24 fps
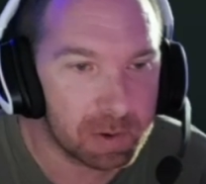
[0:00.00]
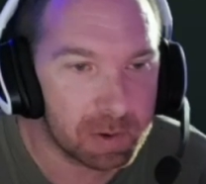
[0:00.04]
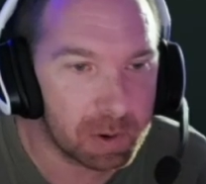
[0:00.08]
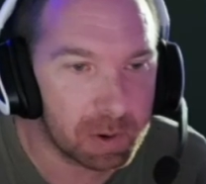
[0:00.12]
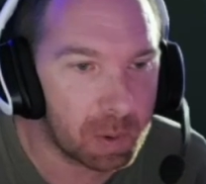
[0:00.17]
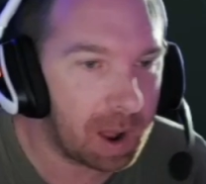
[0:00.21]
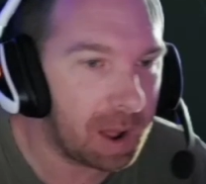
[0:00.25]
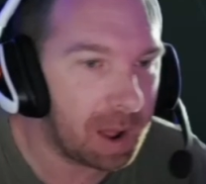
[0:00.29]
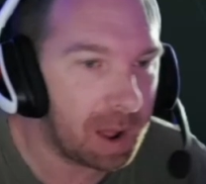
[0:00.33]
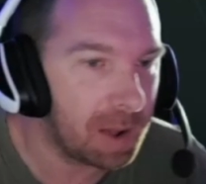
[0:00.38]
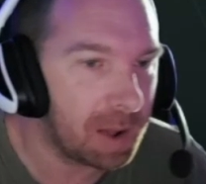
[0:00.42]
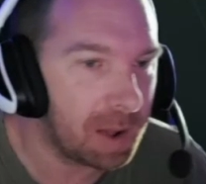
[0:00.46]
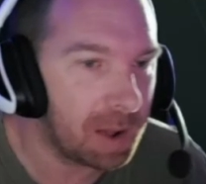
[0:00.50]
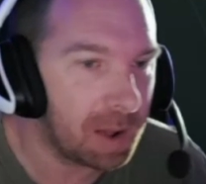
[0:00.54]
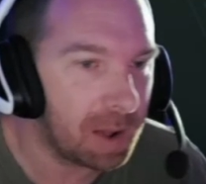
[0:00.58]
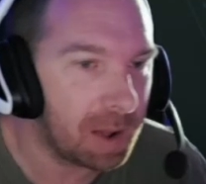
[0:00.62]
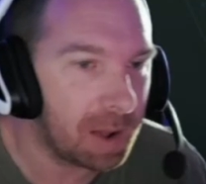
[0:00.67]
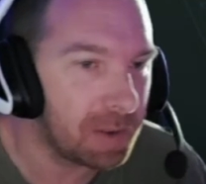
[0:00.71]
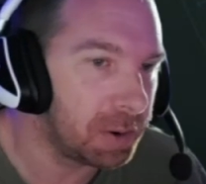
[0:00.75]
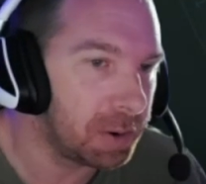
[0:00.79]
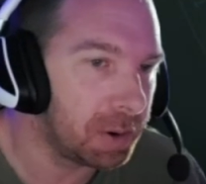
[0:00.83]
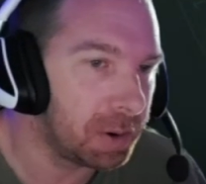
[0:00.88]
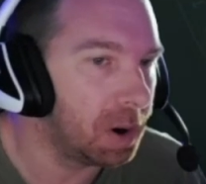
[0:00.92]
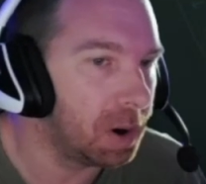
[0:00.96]
I wanted to go
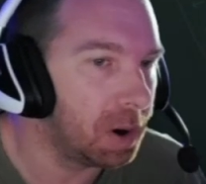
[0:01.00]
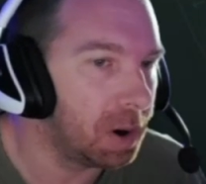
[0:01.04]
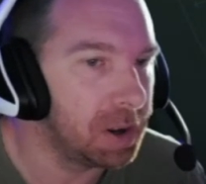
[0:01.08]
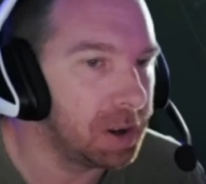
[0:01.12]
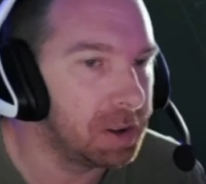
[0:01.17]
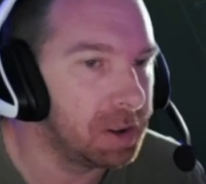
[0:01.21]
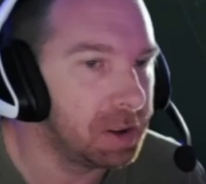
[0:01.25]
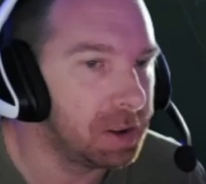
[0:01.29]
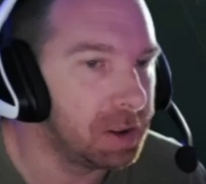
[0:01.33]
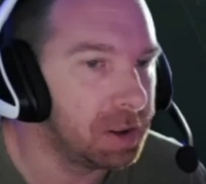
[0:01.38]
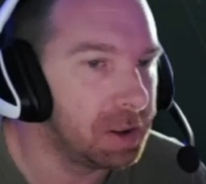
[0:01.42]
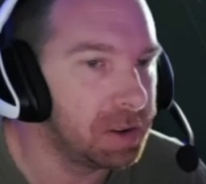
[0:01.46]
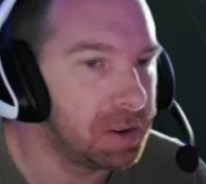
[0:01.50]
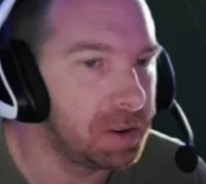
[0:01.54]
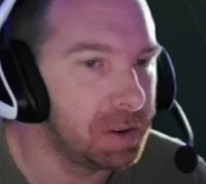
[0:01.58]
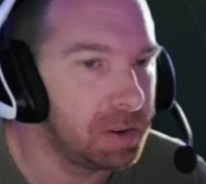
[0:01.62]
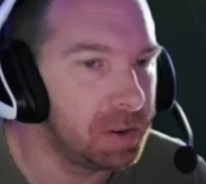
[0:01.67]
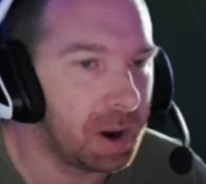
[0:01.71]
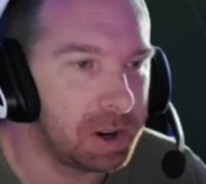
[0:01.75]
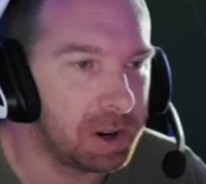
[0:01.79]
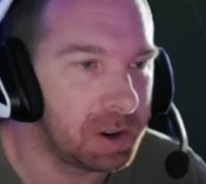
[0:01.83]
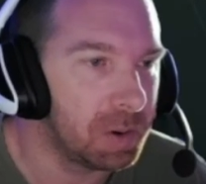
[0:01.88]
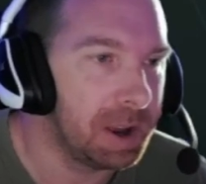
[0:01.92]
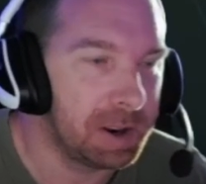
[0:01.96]
ahead and get to England
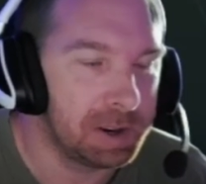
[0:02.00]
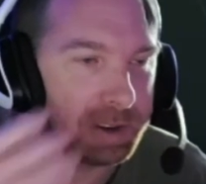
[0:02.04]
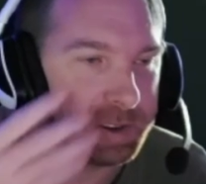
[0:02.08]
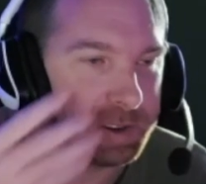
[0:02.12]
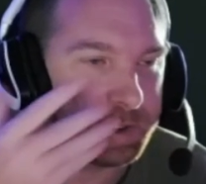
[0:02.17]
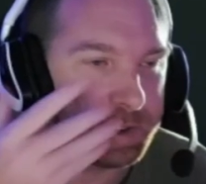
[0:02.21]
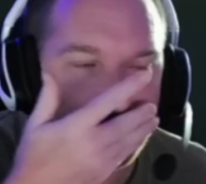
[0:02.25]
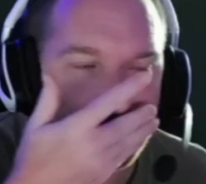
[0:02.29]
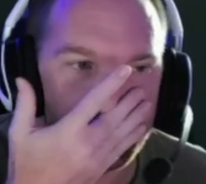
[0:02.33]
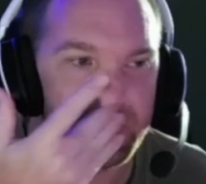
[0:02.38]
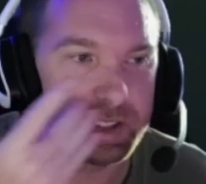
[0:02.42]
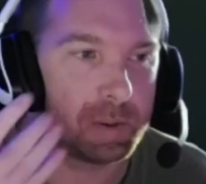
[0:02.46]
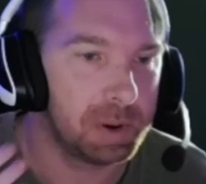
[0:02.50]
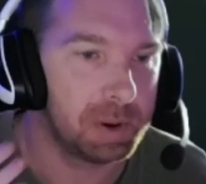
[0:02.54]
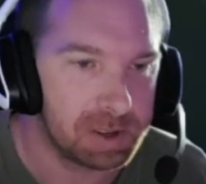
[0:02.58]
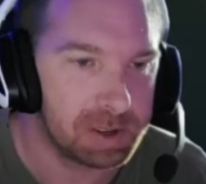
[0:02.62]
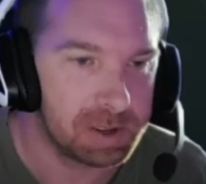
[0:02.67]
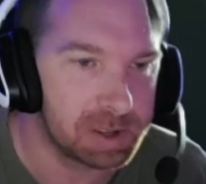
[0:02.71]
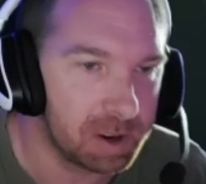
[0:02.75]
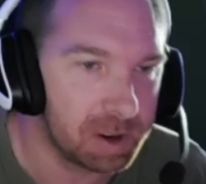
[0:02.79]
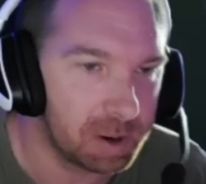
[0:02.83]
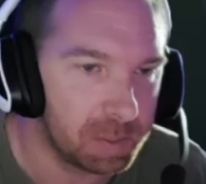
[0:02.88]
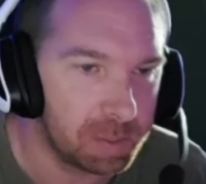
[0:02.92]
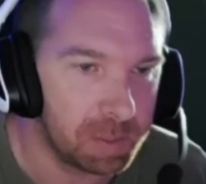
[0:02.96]
so I could start building my
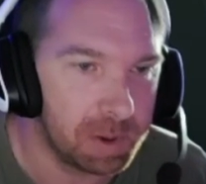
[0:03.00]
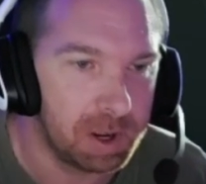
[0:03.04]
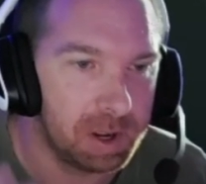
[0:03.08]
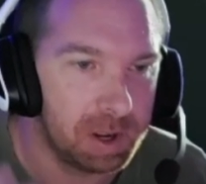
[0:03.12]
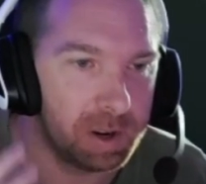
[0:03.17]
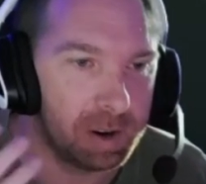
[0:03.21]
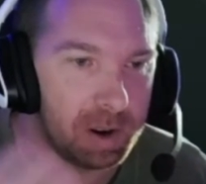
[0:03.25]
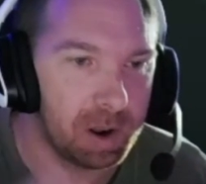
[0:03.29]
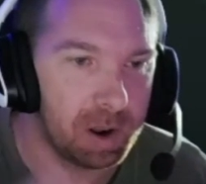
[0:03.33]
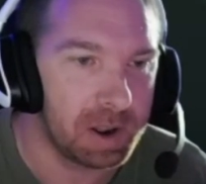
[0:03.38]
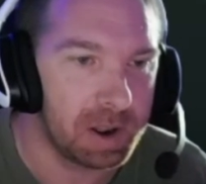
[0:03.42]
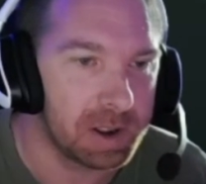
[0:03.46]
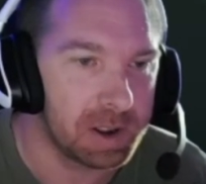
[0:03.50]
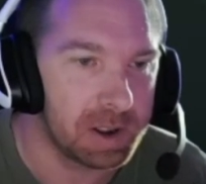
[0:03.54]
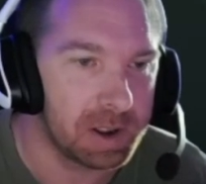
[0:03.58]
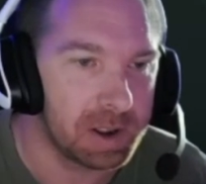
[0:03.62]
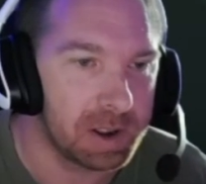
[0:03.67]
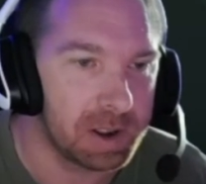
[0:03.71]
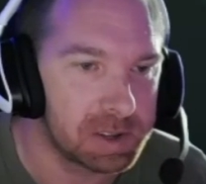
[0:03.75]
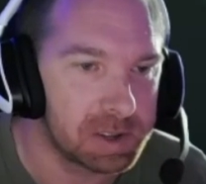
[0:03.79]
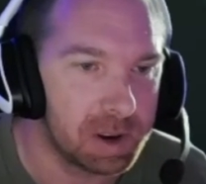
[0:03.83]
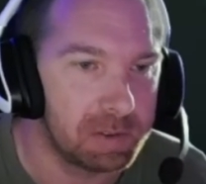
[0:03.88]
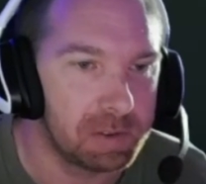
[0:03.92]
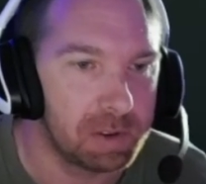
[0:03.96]
settlement and all that
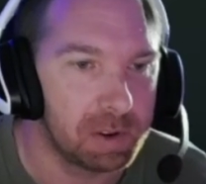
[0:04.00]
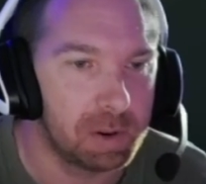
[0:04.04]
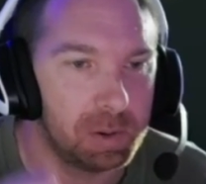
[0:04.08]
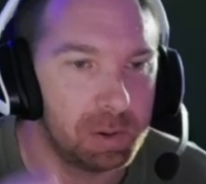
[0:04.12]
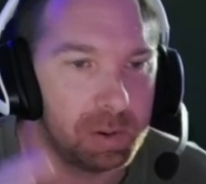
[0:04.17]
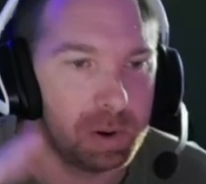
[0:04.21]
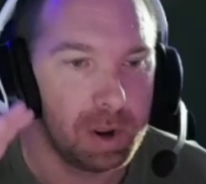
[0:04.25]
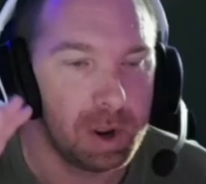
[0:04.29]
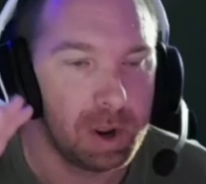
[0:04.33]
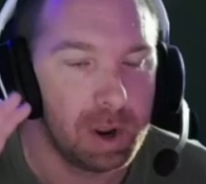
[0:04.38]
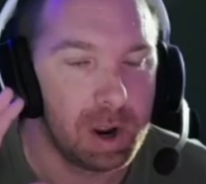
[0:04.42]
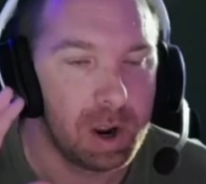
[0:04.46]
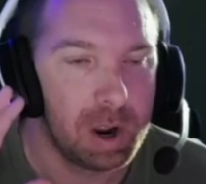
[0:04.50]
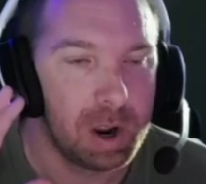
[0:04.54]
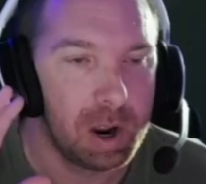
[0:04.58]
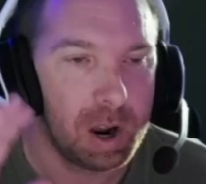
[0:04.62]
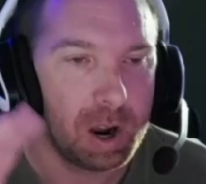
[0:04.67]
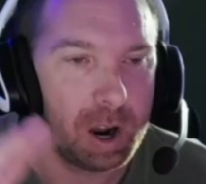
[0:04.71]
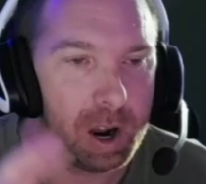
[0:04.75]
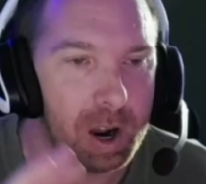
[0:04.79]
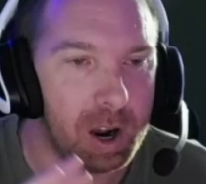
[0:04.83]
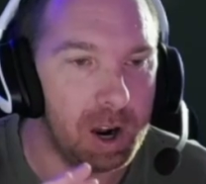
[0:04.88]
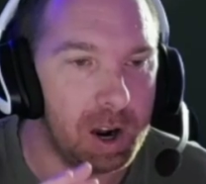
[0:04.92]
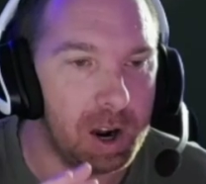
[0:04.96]
stuff. So,
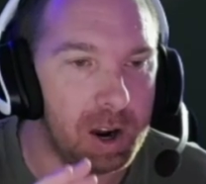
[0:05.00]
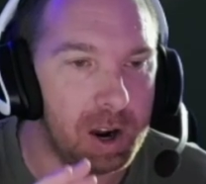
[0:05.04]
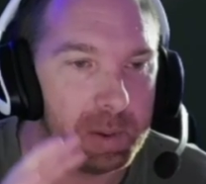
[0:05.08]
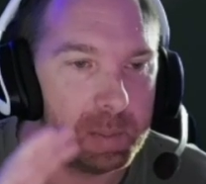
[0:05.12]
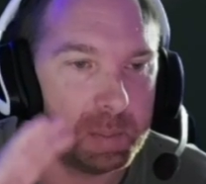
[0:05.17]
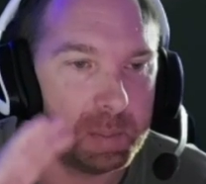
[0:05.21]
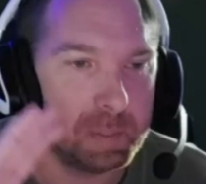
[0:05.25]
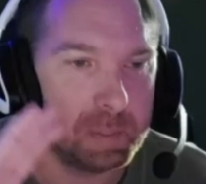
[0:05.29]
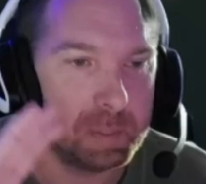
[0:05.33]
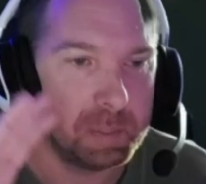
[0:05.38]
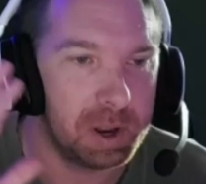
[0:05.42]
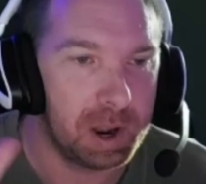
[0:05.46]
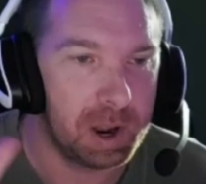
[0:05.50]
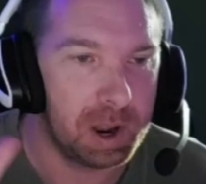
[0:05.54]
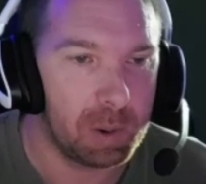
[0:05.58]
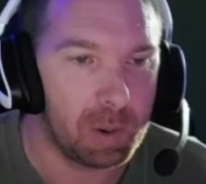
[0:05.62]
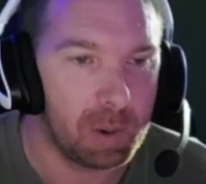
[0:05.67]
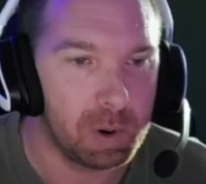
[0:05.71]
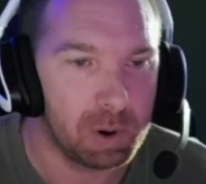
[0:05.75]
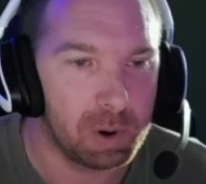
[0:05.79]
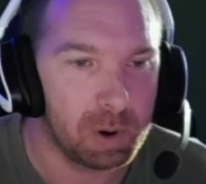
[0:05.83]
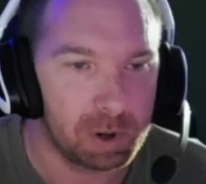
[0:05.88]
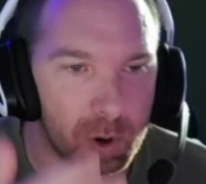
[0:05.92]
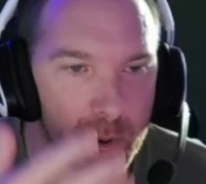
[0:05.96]
but I
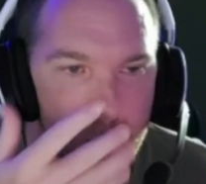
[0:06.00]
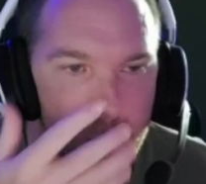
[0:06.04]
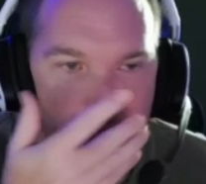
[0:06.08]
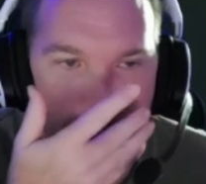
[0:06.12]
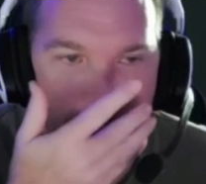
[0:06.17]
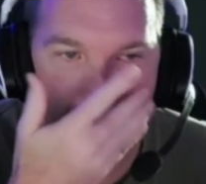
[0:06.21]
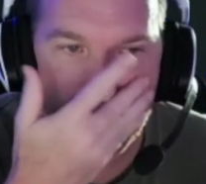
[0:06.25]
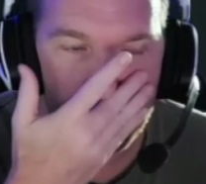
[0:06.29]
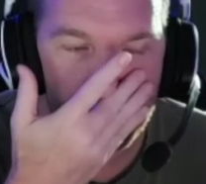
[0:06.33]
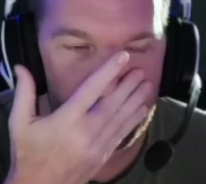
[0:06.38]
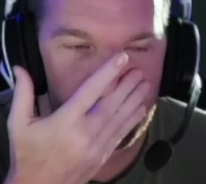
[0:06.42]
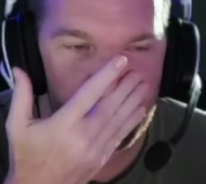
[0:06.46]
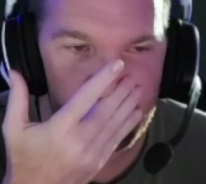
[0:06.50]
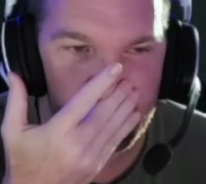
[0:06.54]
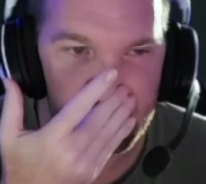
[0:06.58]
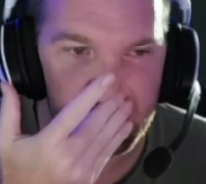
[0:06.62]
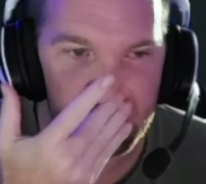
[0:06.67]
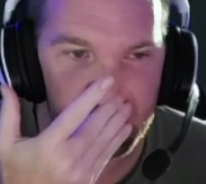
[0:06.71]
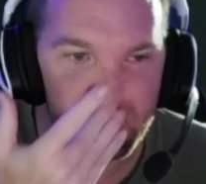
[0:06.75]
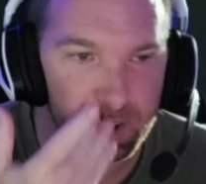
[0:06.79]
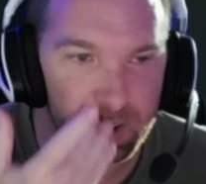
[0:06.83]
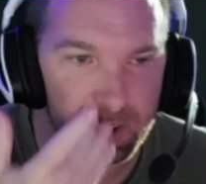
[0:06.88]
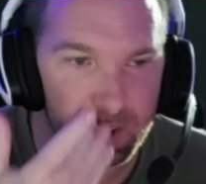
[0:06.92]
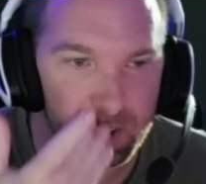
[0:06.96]
will go back here
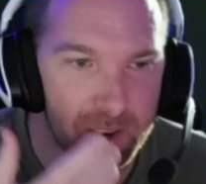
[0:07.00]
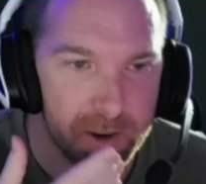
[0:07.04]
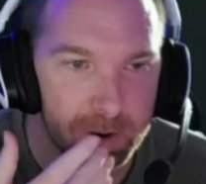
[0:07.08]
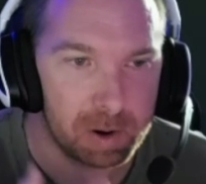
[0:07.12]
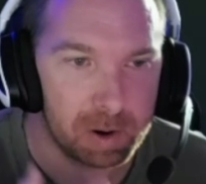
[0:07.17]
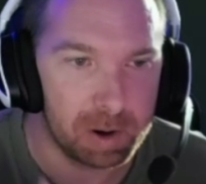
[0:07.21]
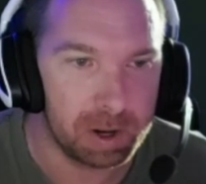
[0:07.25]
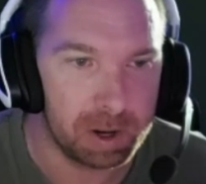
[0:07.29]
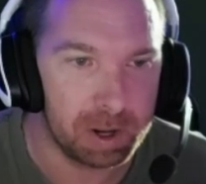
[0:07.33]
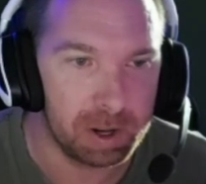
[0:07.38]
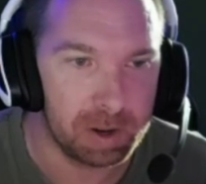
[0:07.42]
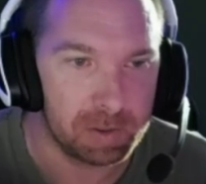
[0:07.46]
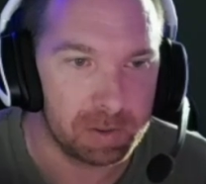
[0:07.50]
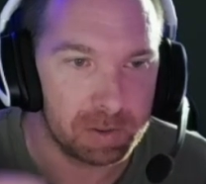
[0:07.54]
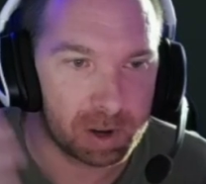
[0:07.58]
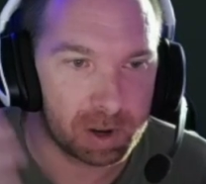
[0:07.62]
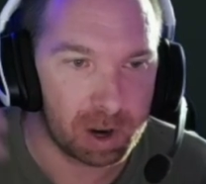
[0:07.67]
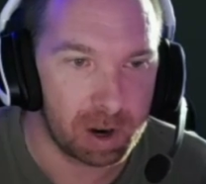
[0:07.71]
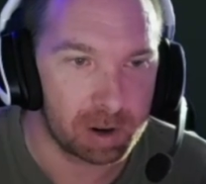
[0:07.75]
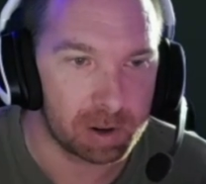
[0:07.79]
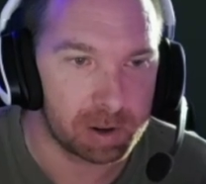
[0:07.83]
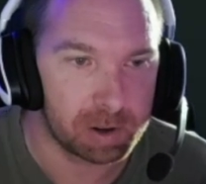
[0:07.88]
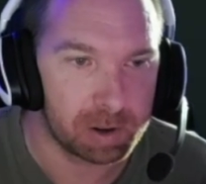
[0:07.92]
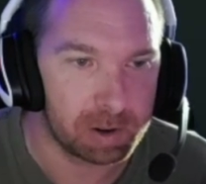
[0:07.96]
later and
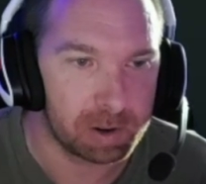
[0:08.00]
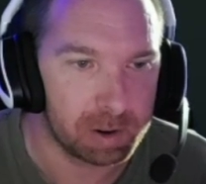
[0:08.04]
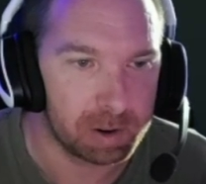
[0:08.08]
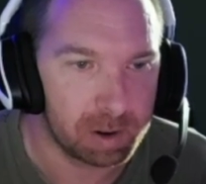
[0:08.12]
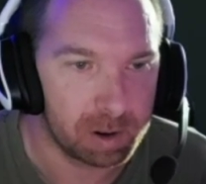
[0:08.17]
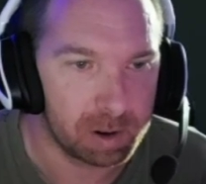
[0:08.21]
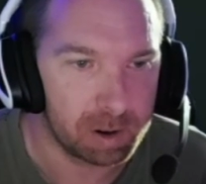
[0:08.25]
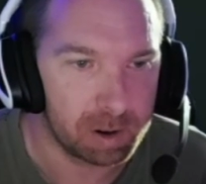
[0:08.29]
conquer